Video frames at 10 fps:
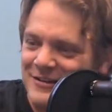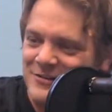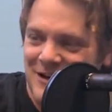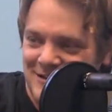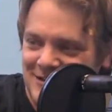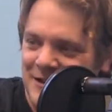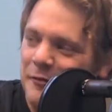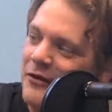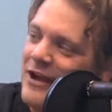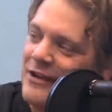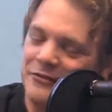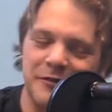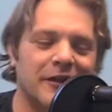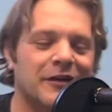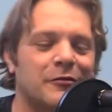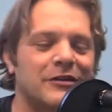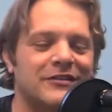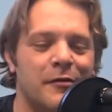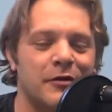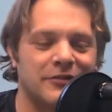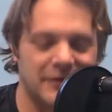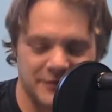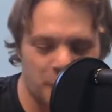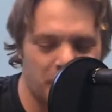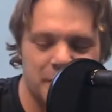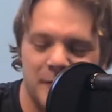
Just write DWA. If somebody like, what's that? I'm gonna say, don't worry